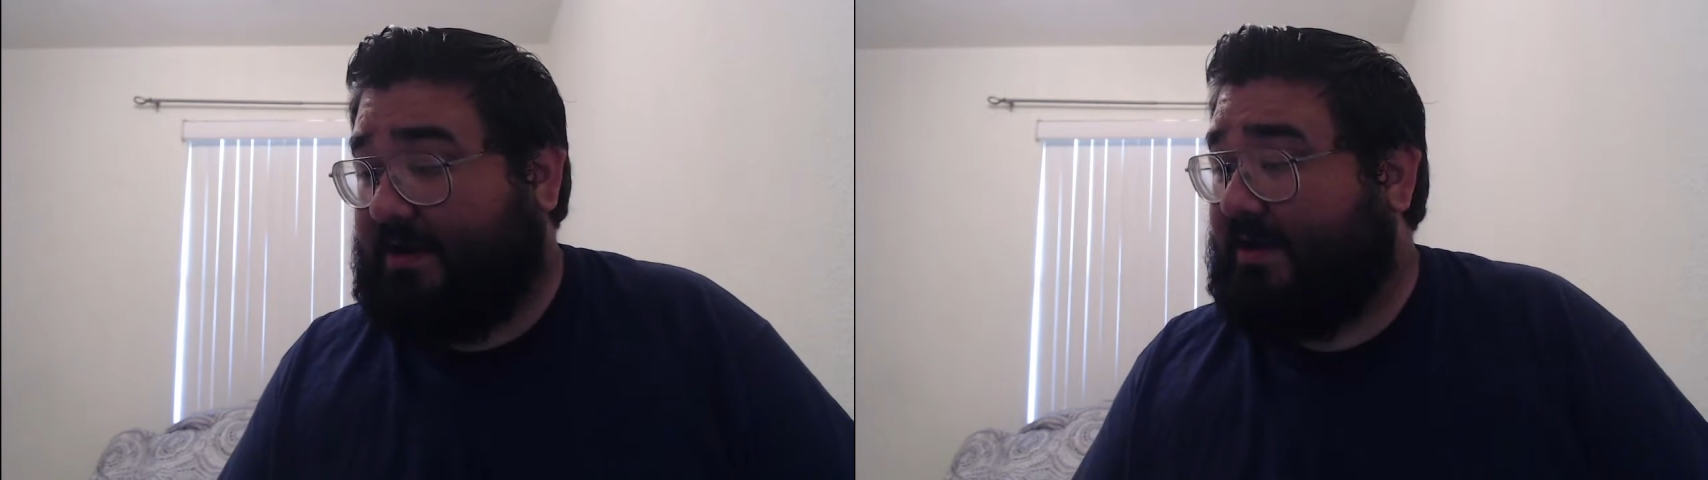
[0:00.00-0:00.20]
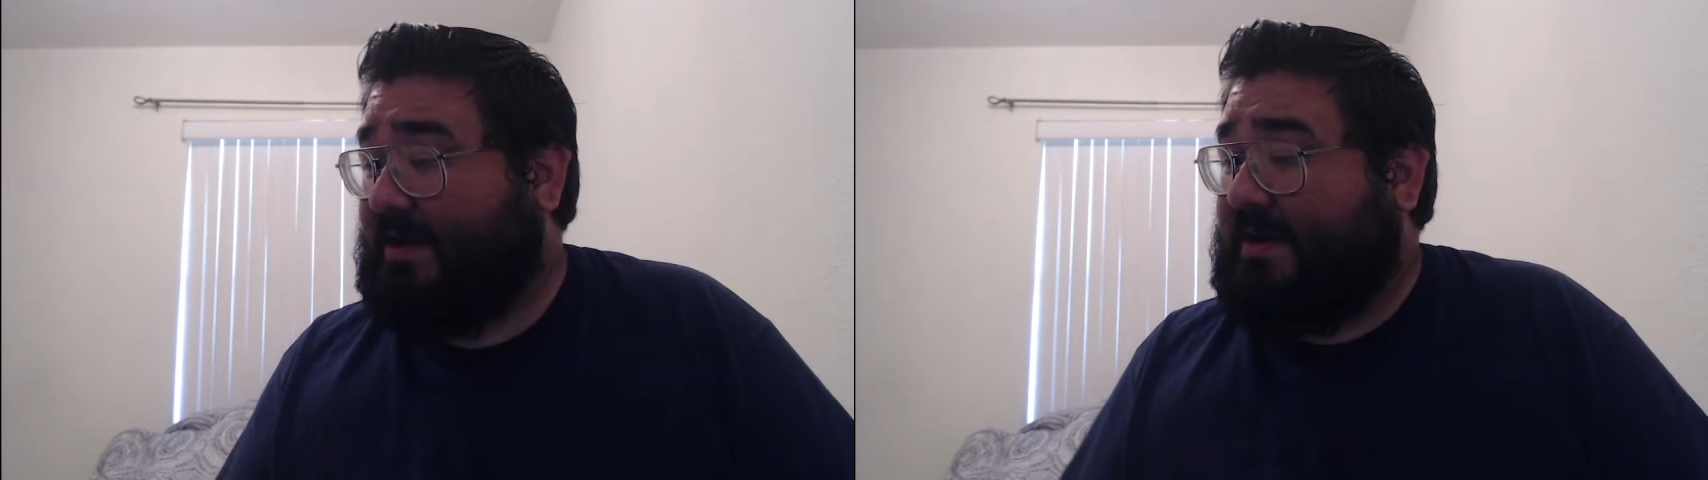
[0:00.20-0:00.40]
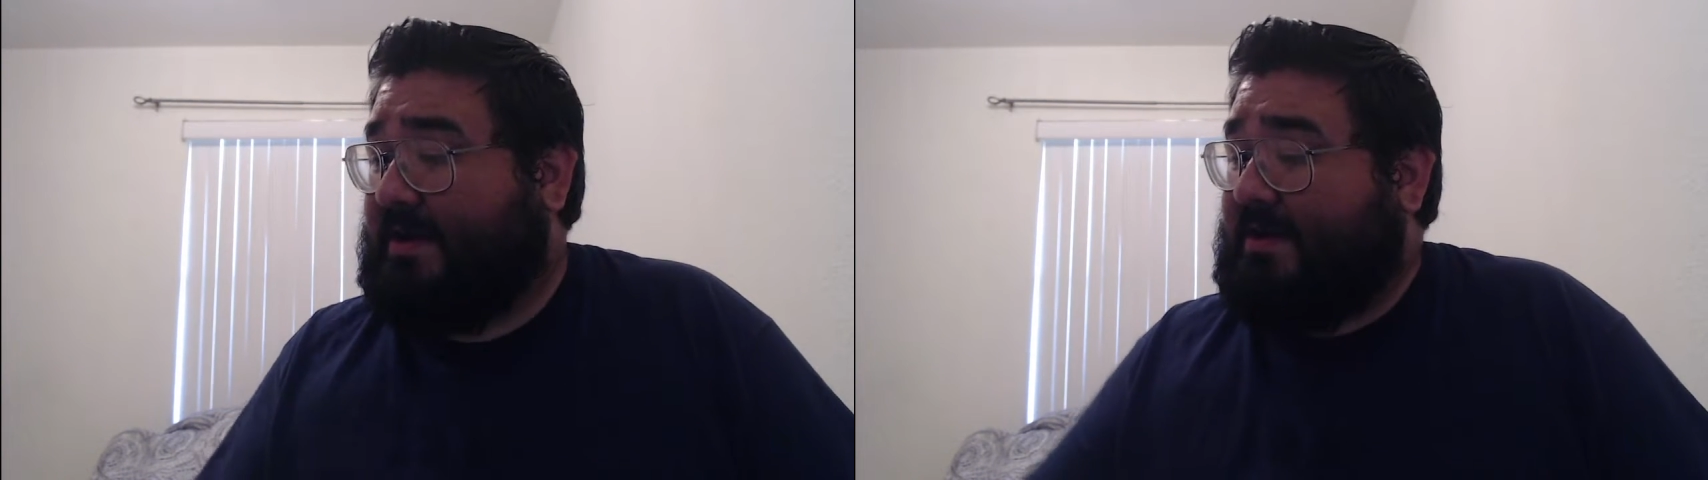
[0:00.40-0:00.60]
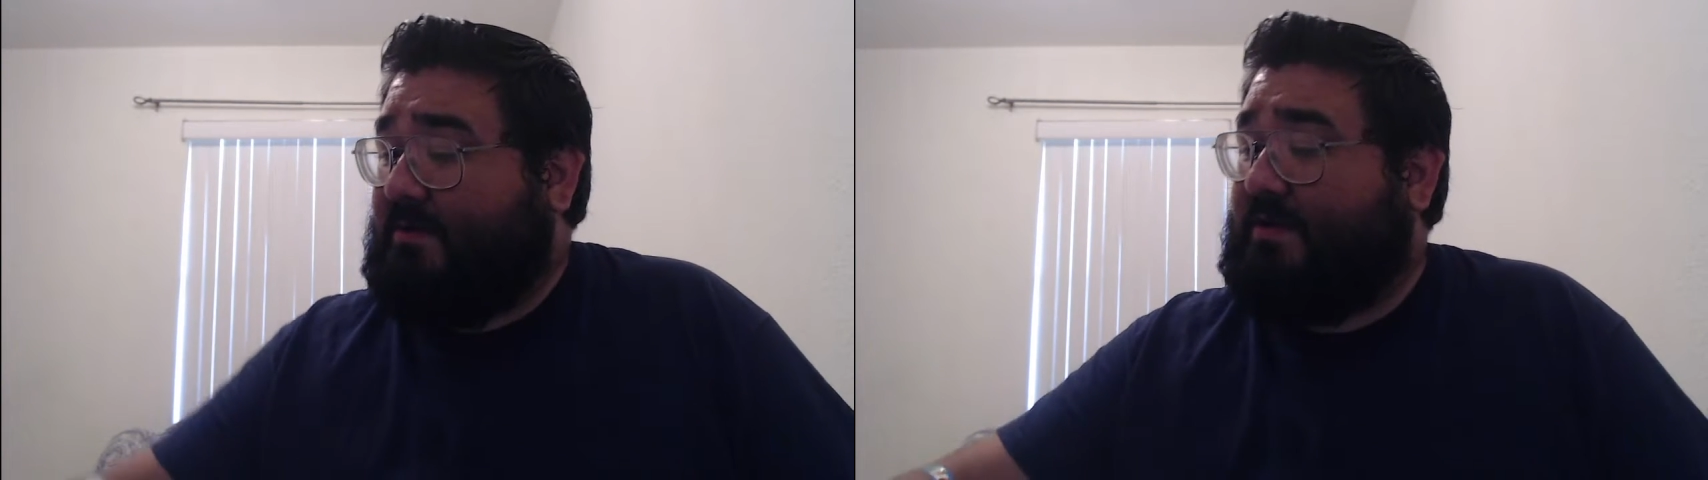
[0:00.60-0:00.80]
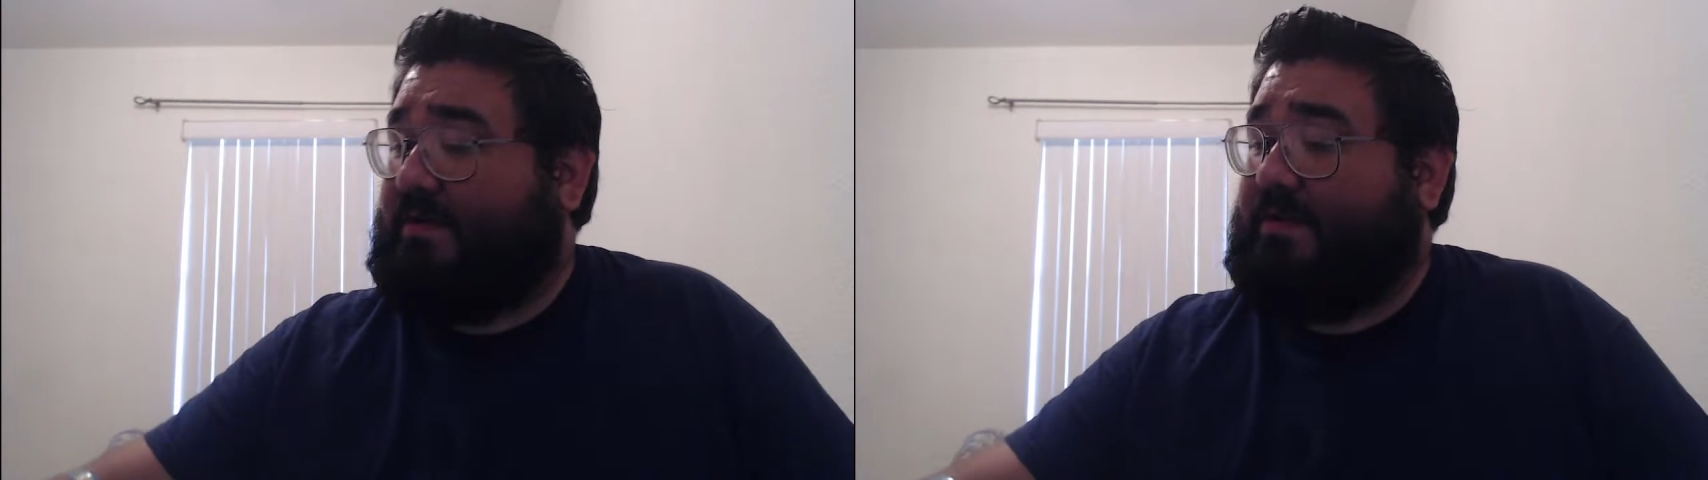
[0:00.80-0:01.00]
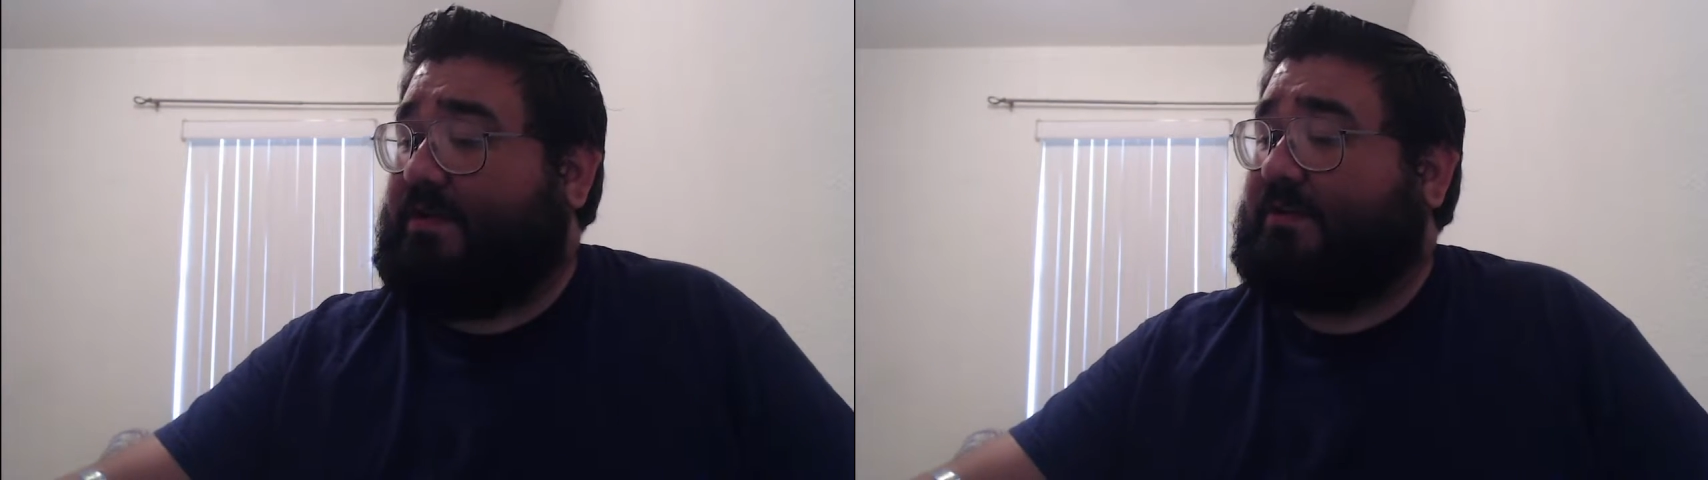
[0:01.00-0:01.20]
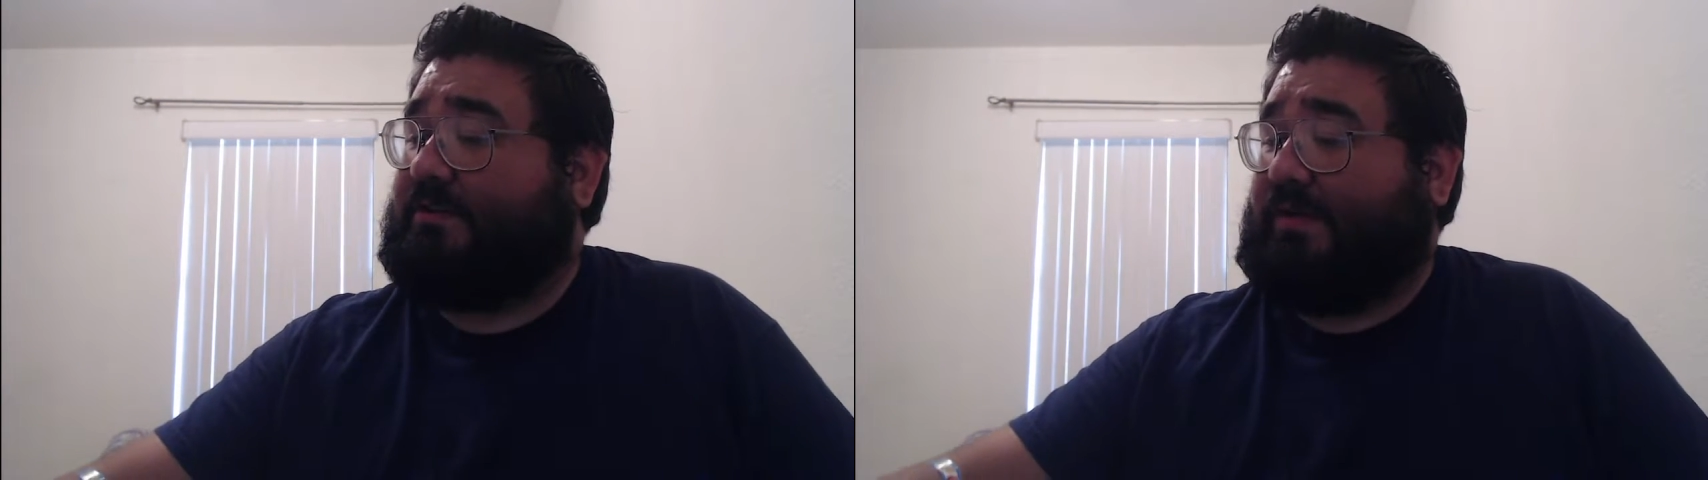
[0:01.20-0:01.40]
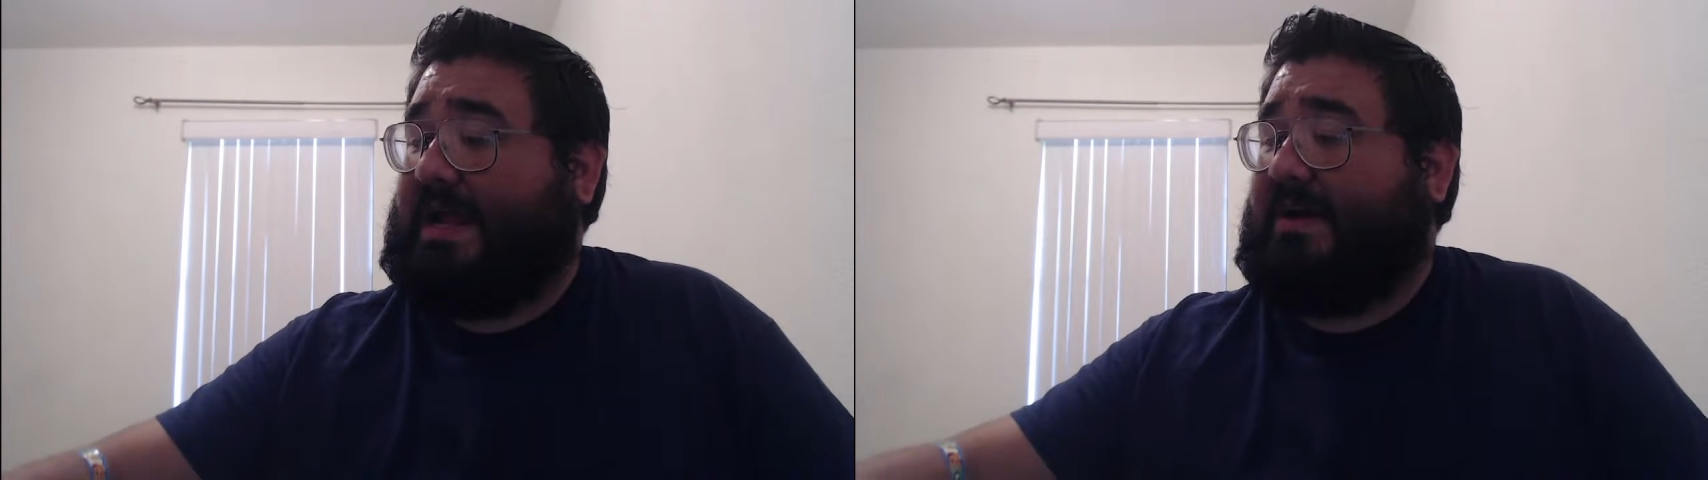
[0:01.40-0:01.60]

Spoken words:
to review this one.